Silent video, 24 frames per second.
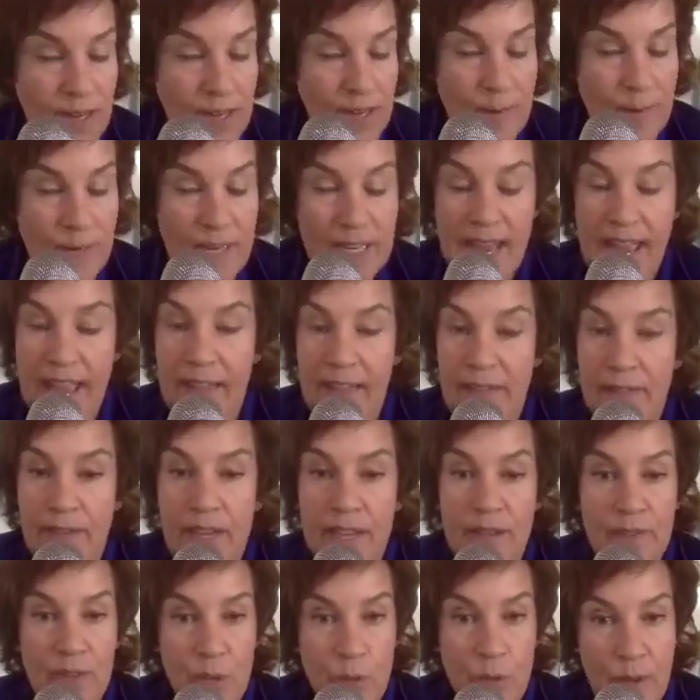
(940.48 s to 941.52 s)
recommend
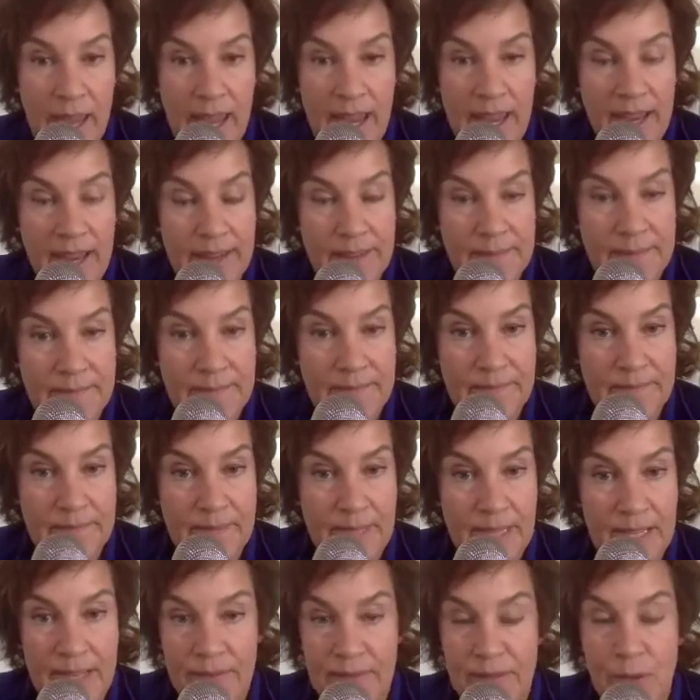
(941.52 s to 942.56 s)
heavy if you
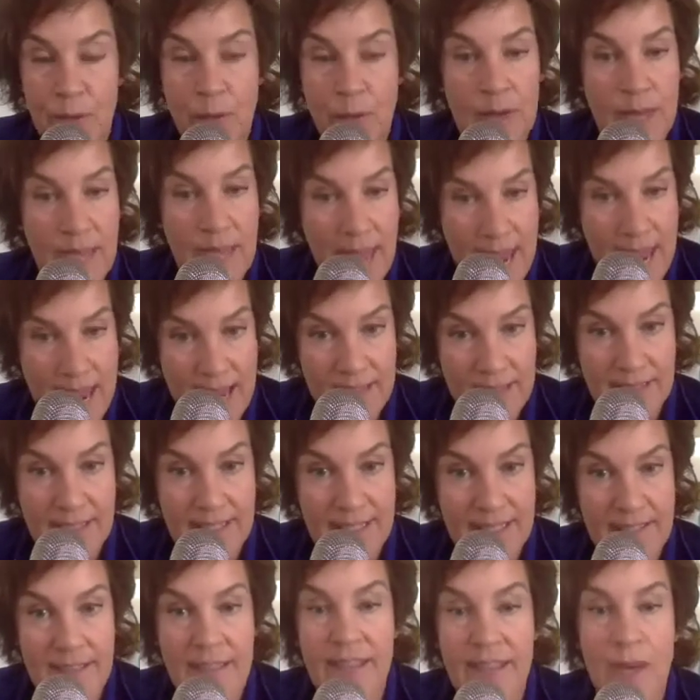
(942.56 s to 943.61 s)
can. And if you
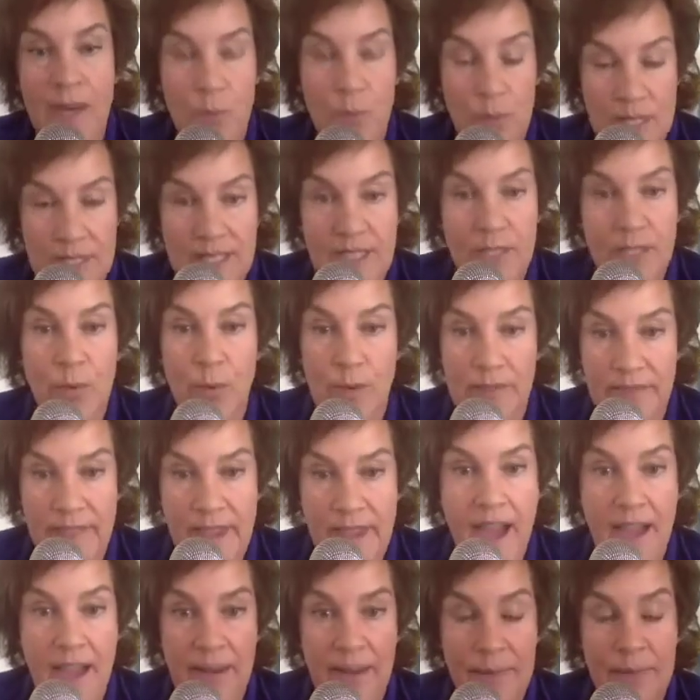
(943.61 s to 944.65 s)
can't, then we deal
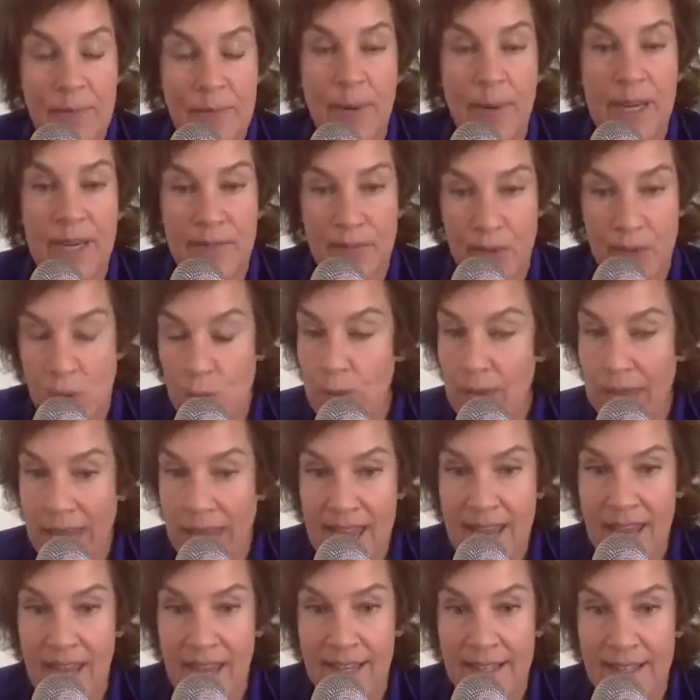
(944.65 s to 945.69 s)
with that. But if
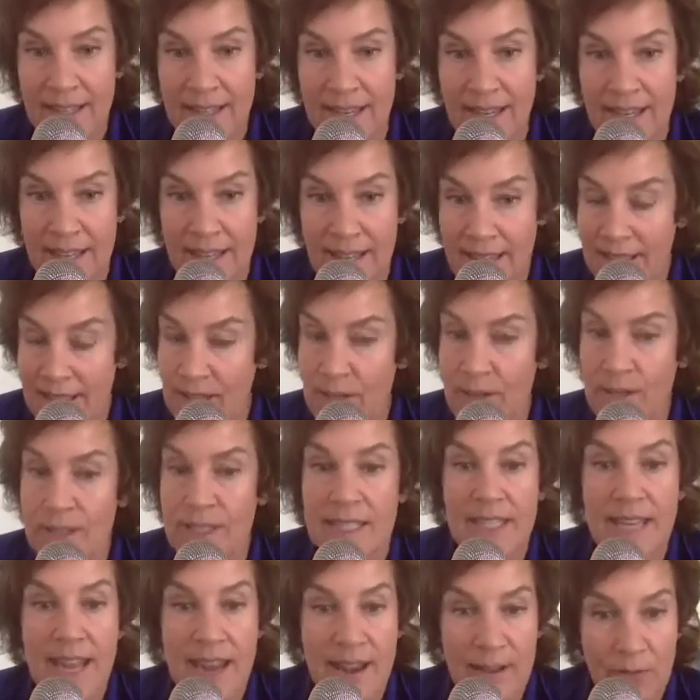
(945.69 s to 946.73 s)
you can,
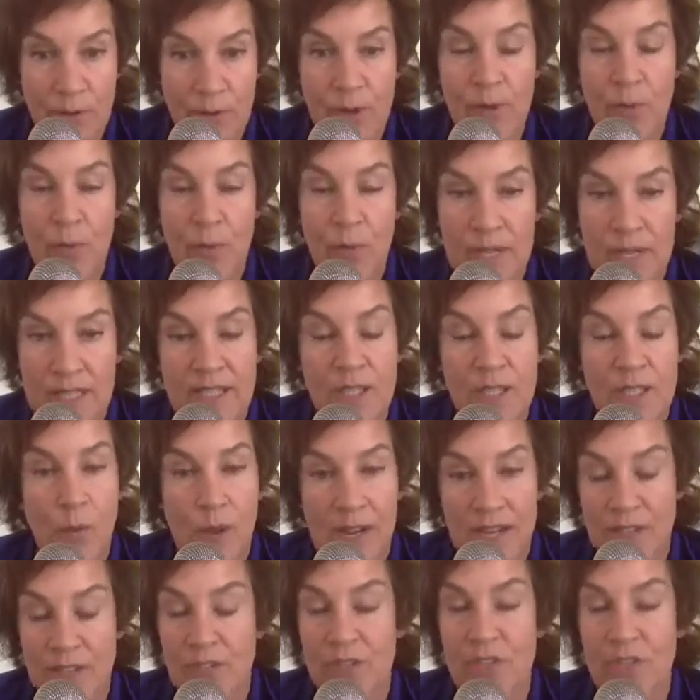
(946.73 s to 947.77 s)
there is every
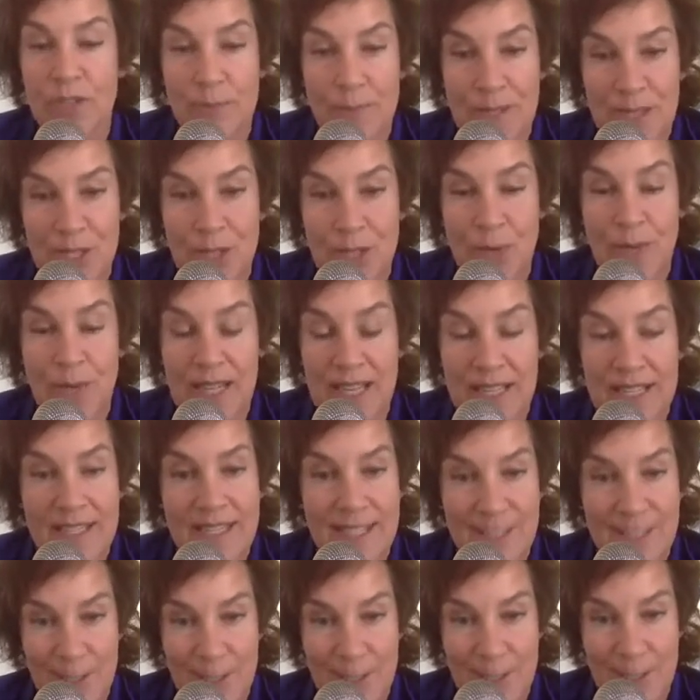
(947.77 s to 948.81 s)
reason why you should be doing
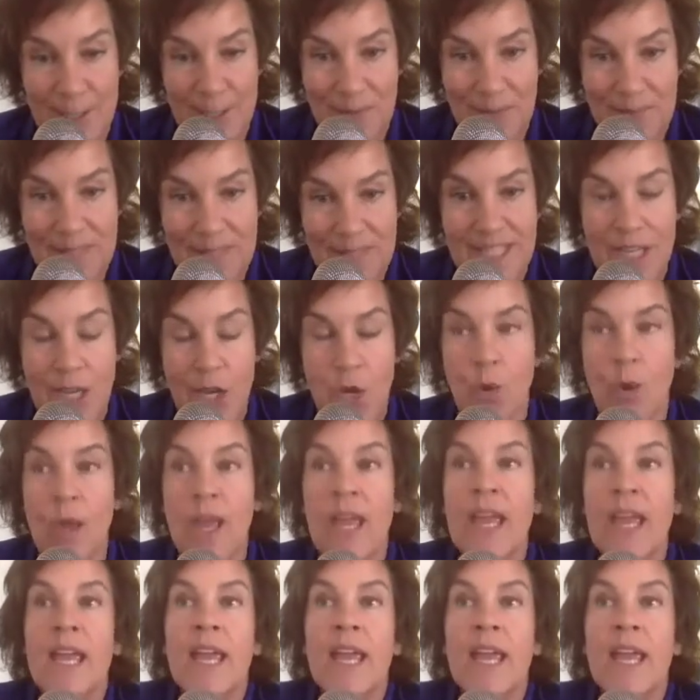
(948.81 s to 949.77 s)
it, sister. So